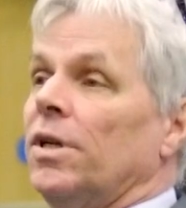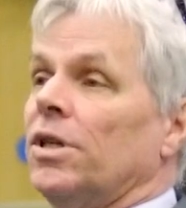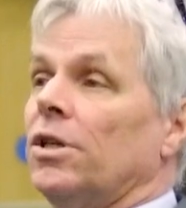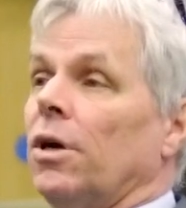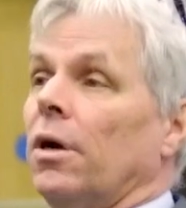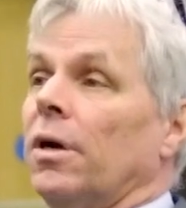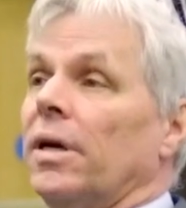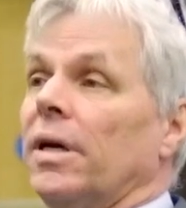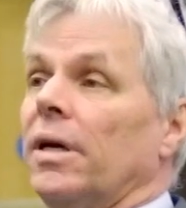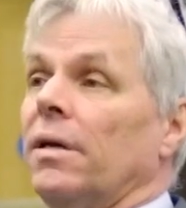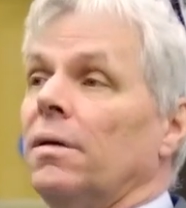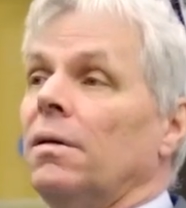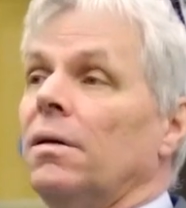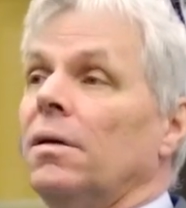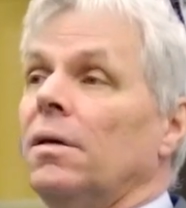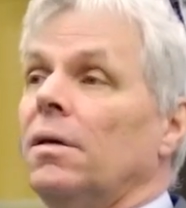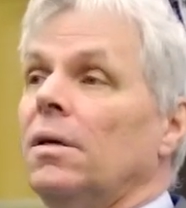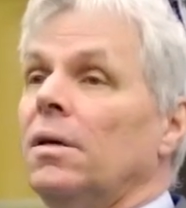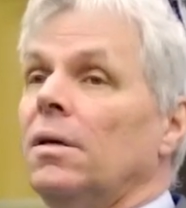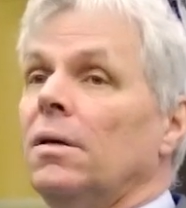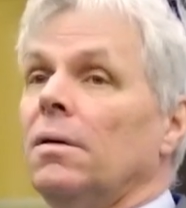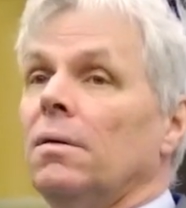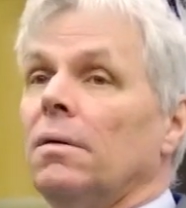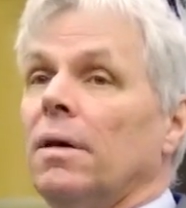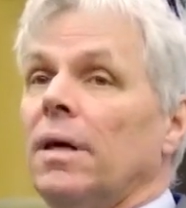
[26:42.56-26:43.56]
target.
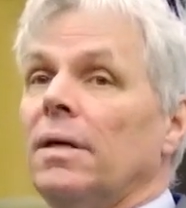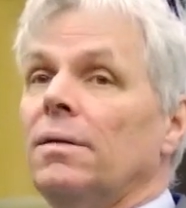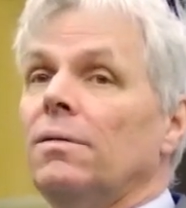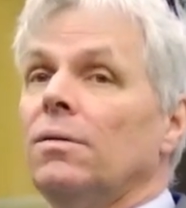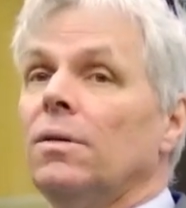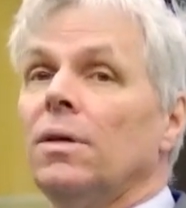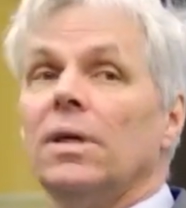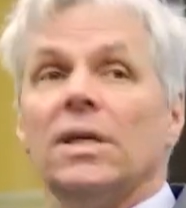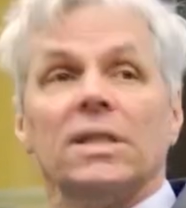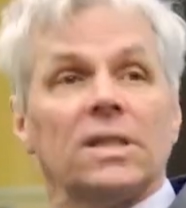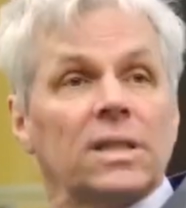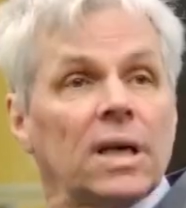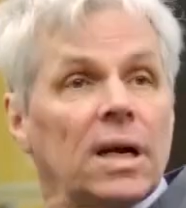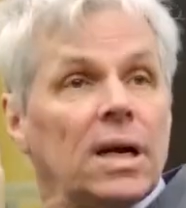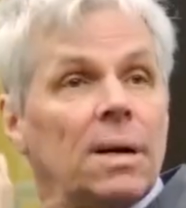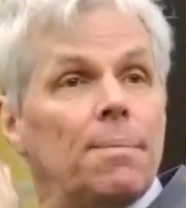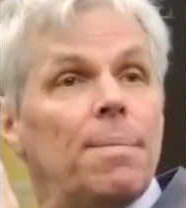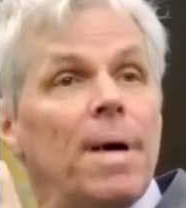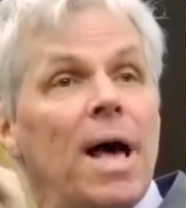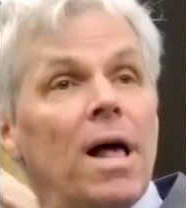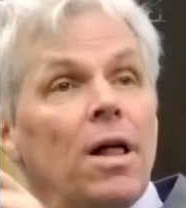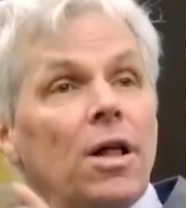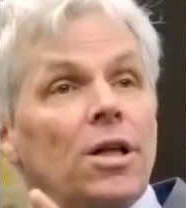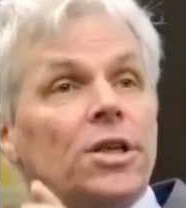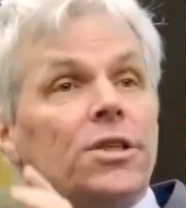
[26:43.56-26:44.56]
Right? They're just going to
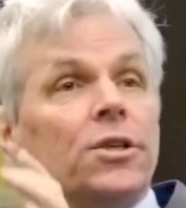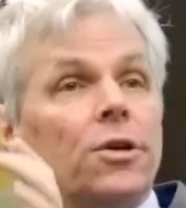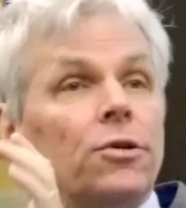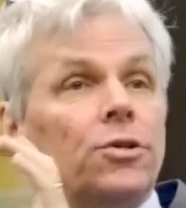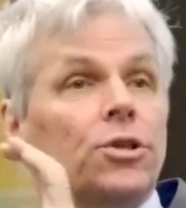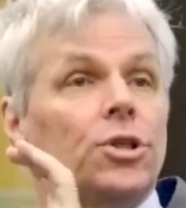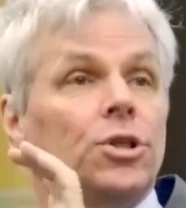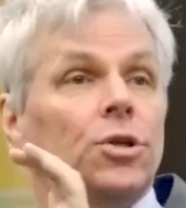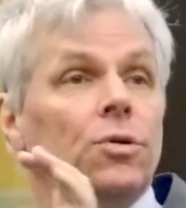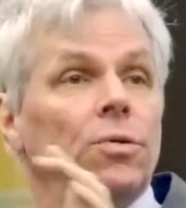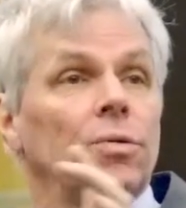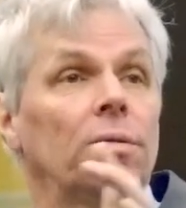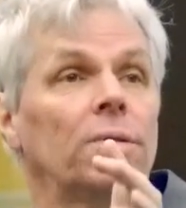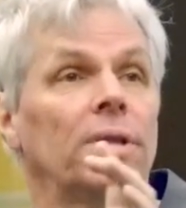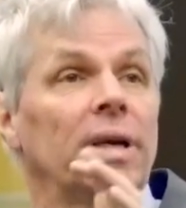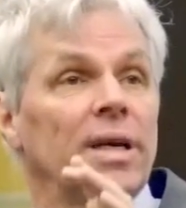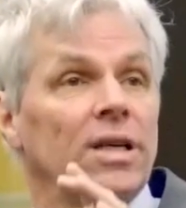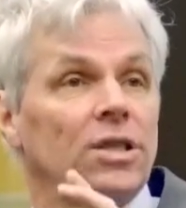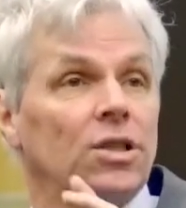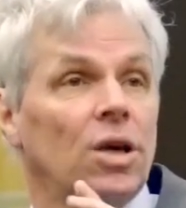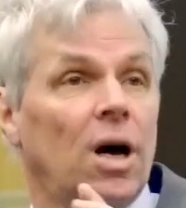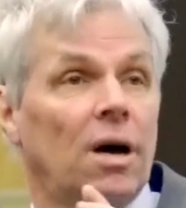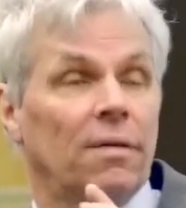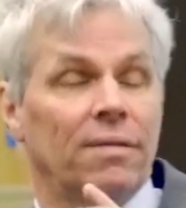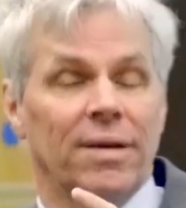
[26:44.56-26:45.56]
balance those two
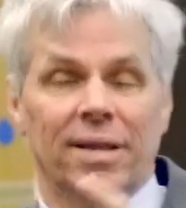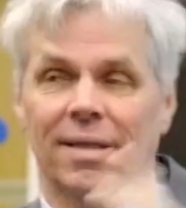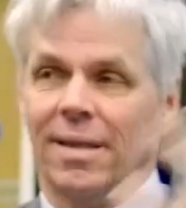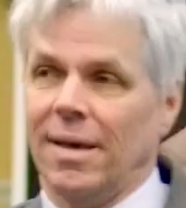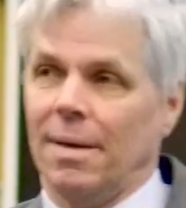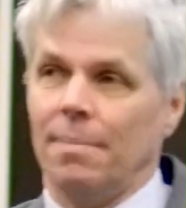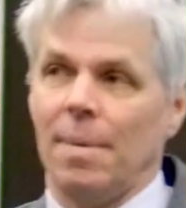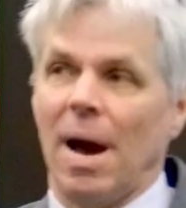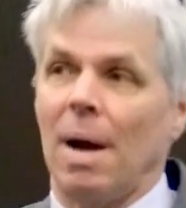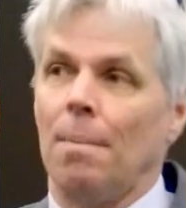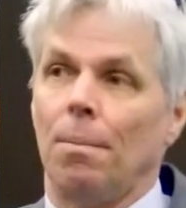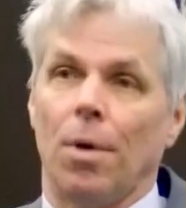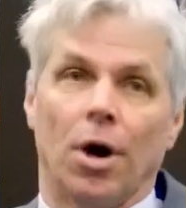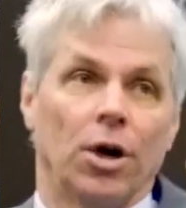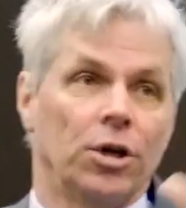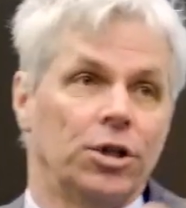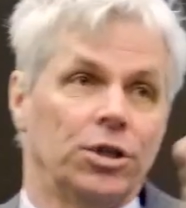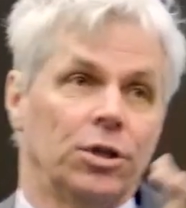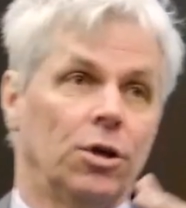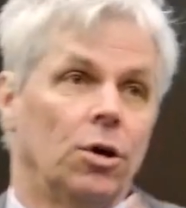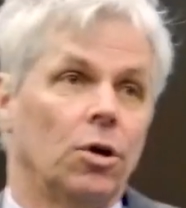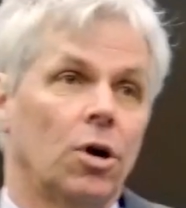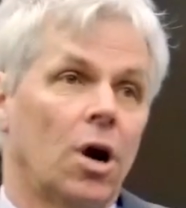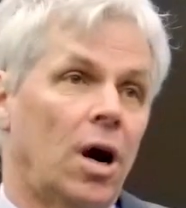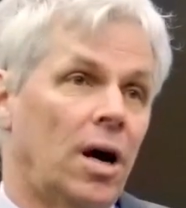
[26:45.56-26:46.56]
things off. You think about
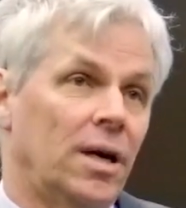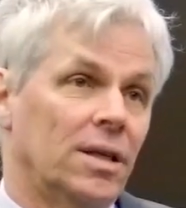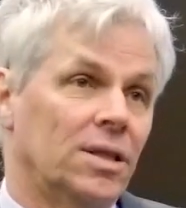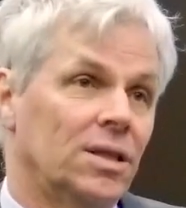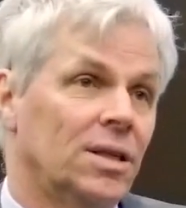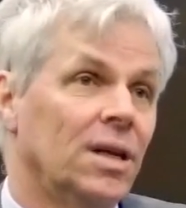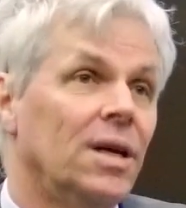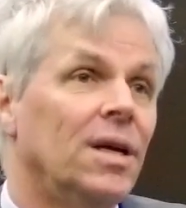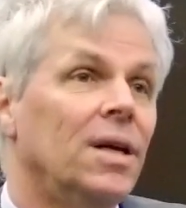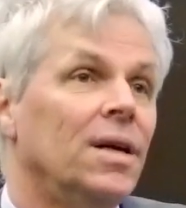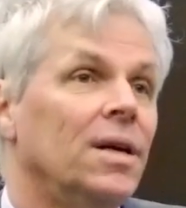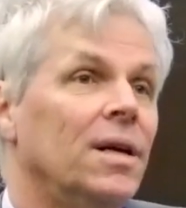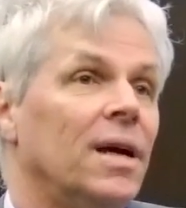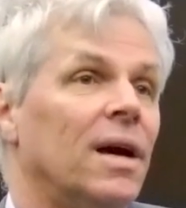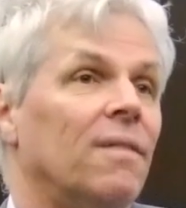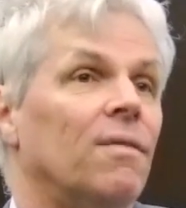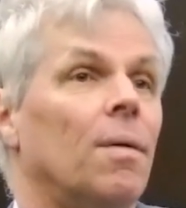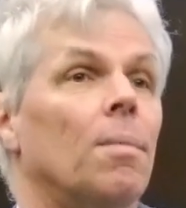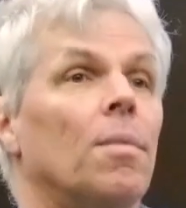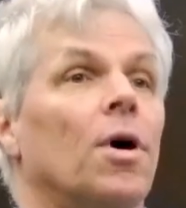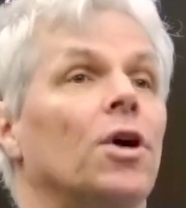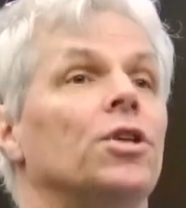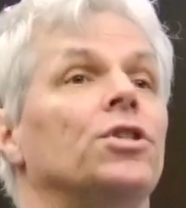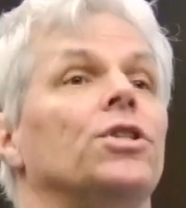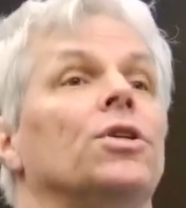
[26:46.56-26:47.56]
marginal cost. You have a
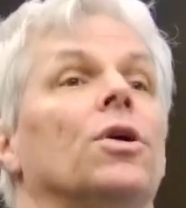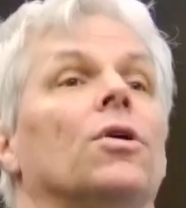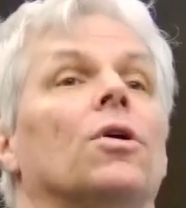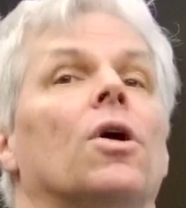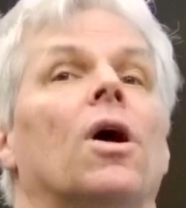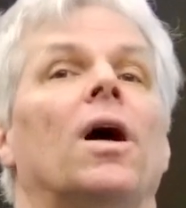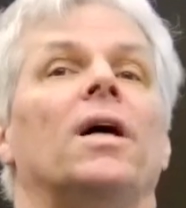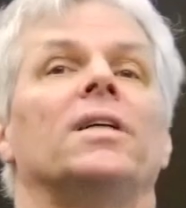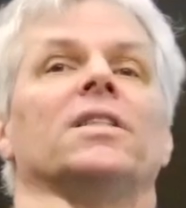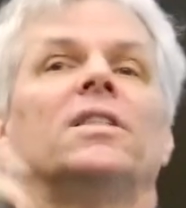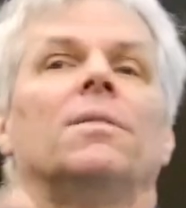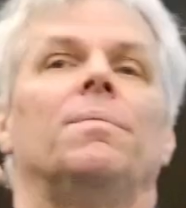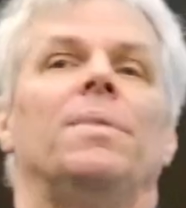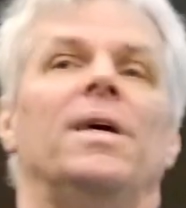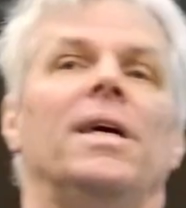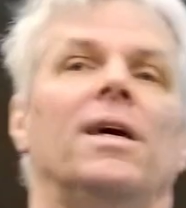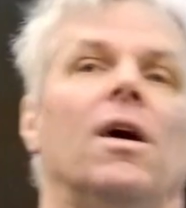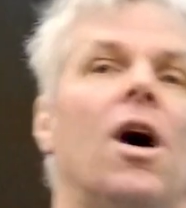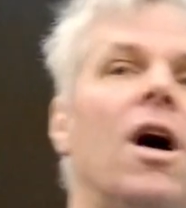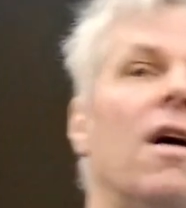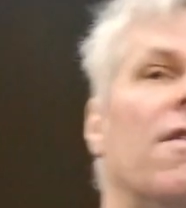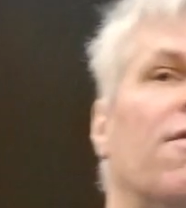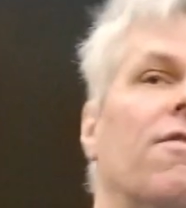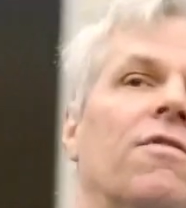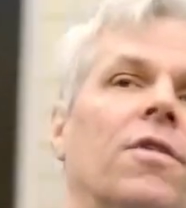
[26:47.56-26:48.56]
marginal cost of being
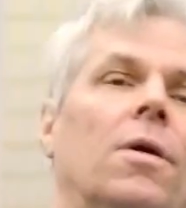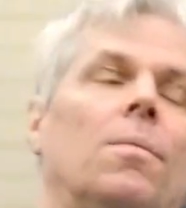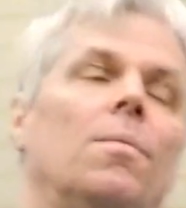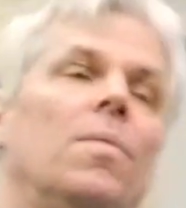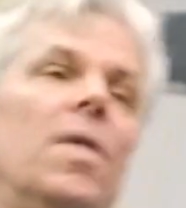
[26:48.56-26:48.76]
off from